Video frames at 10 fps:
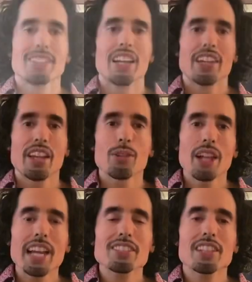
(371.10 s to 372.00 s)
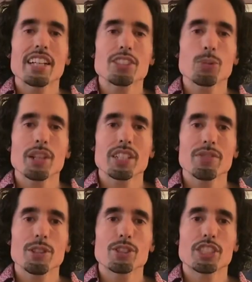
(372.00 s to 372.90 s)
Now lastly, I just want to
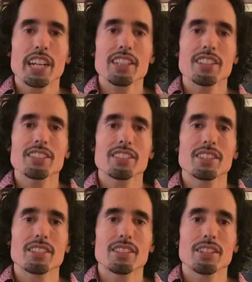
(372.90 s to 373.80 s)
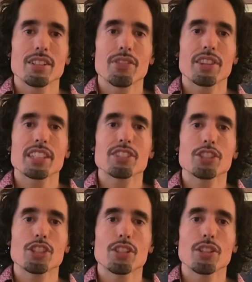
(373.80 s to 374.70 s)
give you a checklist of things you
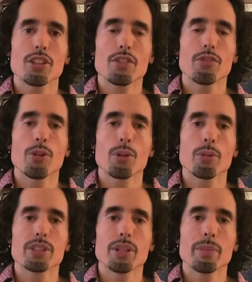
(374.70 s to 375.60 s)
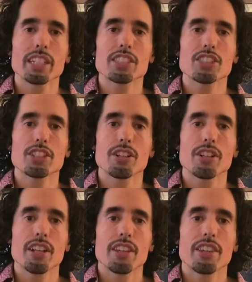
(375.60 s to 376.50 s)
should look for when you're making
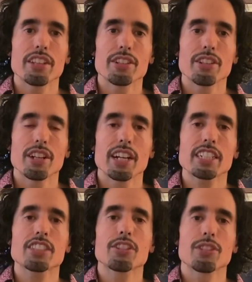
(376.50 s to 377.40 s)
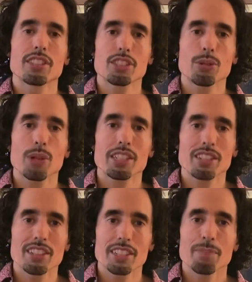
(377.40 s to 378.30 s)
sure that you're executing this
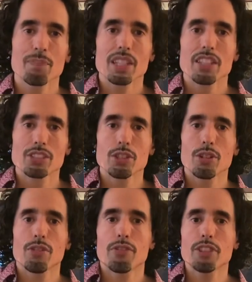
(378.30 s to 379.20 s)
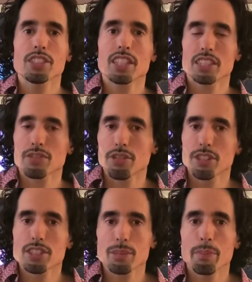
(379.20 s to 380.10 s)
correctly. So first things
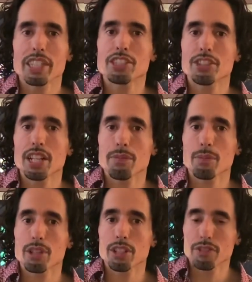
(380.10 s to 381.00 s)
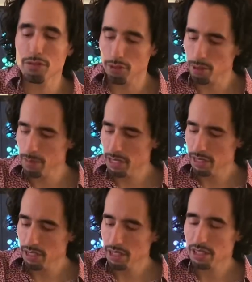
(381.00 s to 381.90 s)
first, make sure you have good form,
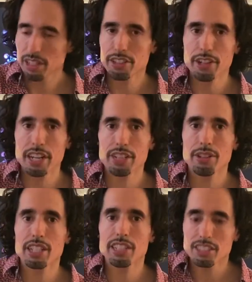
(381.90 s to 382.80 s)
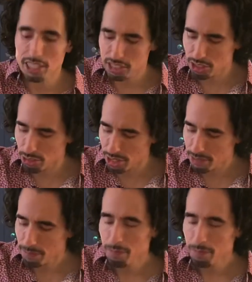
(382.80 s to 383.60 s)
that you're anchoring on the 6th string,